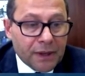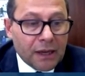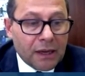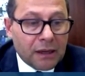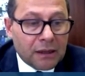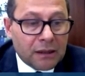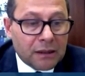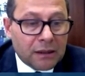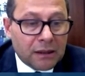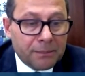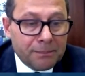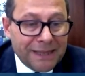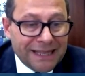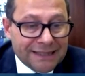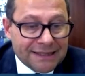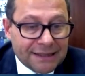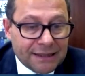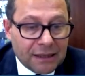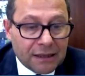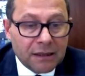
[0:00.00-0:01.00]
And this
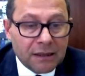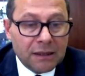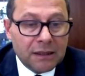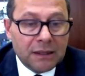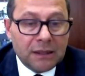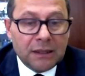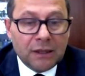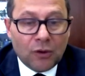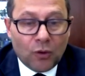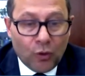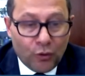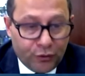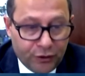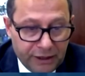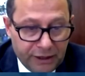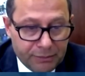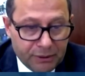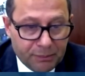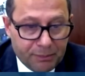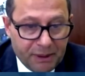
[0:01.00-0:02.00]
method today
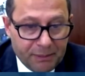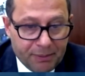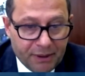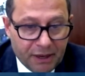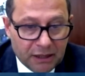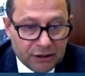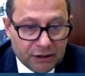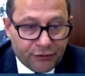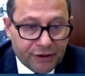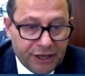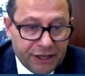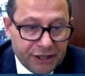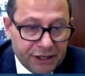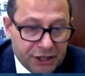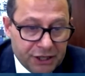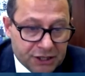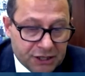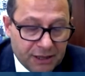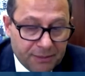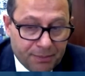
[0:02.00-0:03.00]

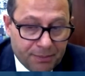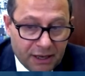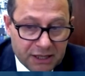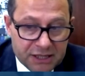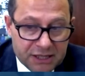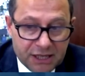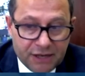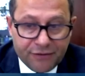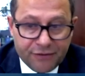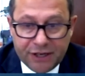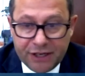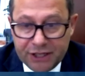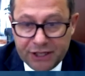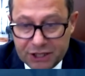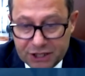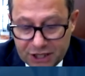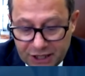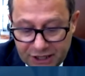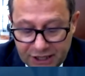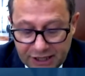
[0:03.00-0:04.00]
is clearly
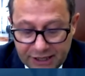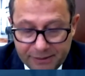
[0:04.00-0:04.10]
showing